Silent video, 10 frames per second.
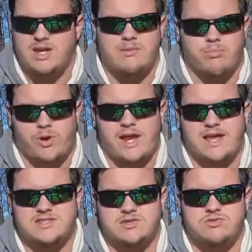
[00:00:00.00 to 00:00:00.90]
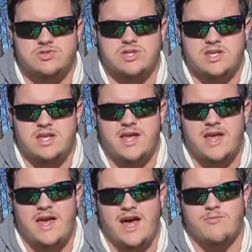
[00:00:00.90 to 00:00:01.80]
brands usually
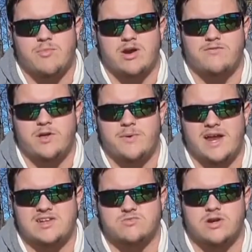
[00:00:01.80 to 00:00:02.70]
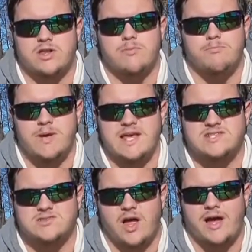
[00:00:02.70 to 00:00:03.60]
have monofilament as one of their
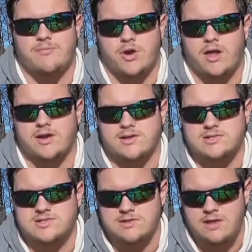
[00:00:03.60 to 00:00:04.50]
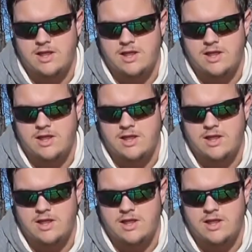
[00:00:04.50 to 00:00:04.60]
baseline products.